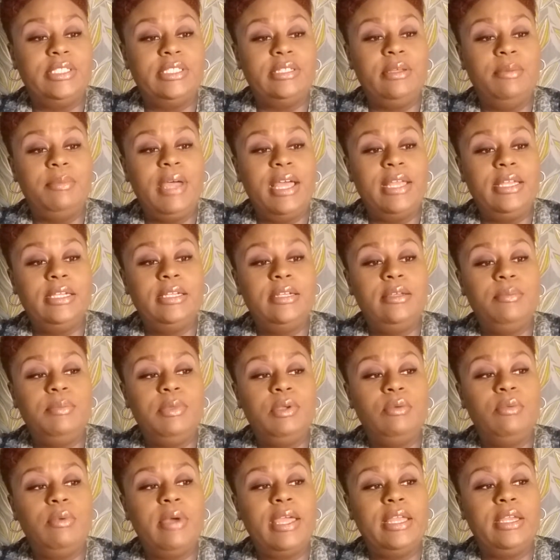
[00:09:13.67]
Somebody could be
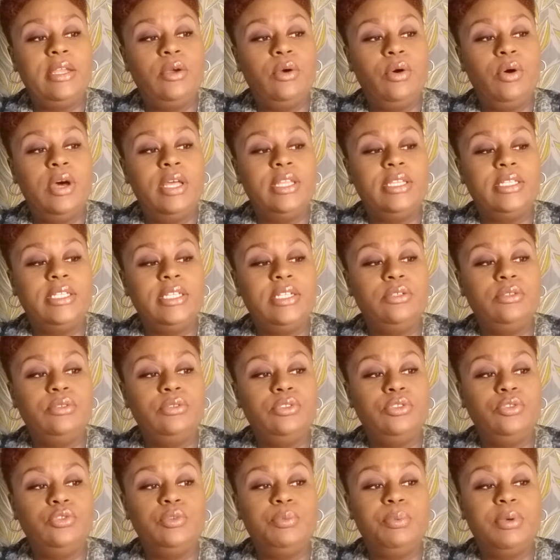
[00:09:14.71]
waiting on legal
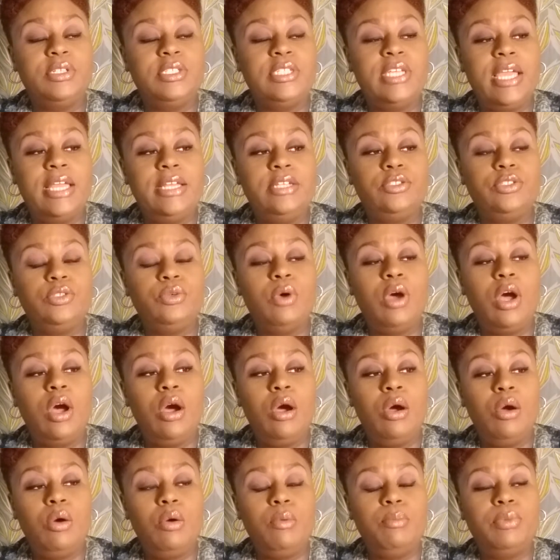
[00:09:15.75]
news pertaining to a
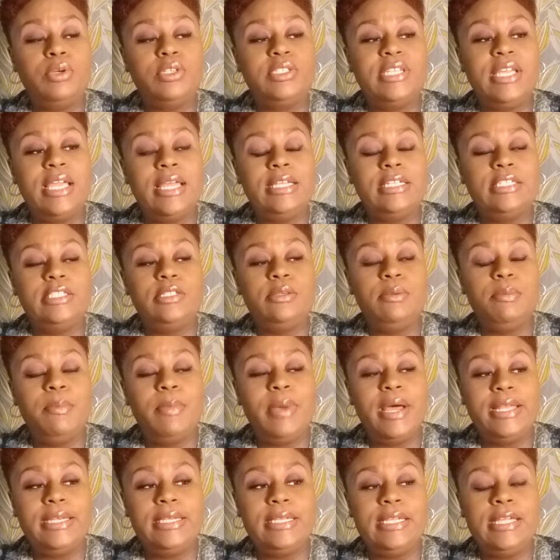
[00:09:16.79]
home, pertaining to
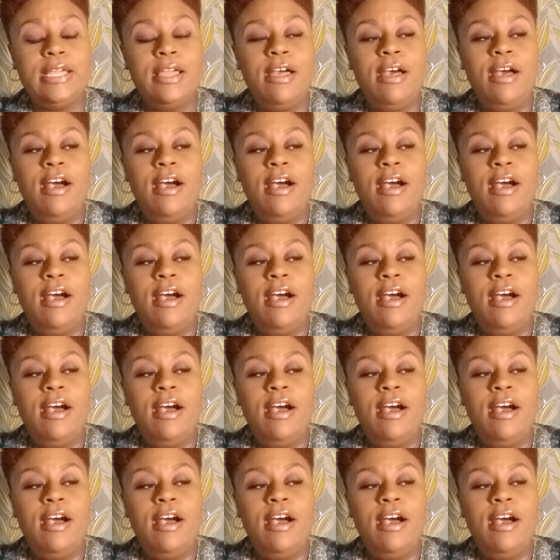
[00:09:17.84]
money,